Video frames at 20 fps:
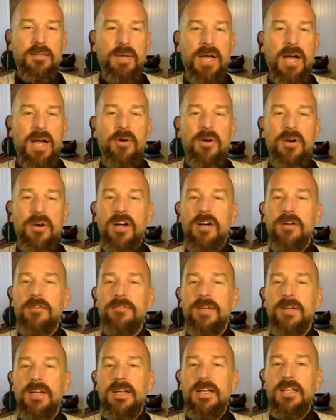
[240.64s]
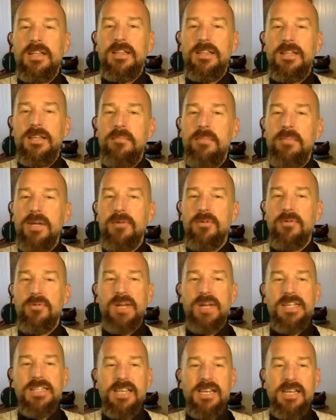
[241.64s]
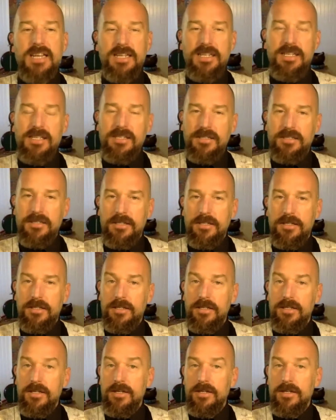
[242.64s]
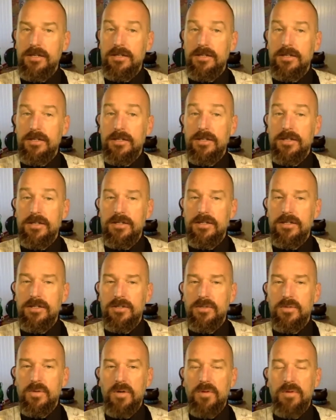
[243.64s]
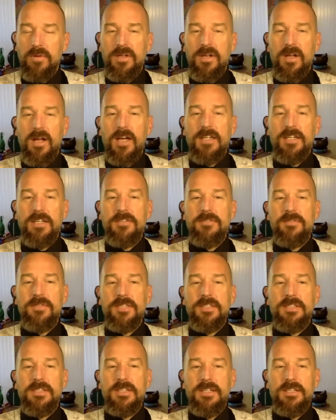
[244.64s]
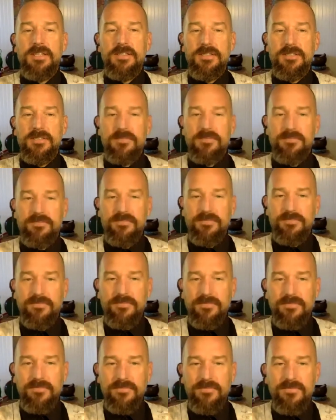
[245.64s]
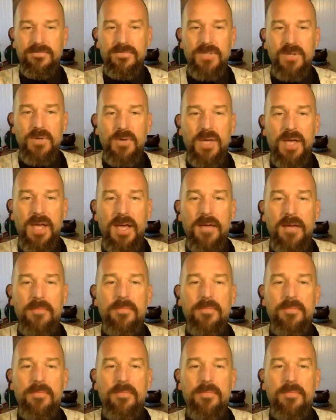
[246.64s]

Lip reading: power of limbic resonance to work with cognitive dissonance. Okay.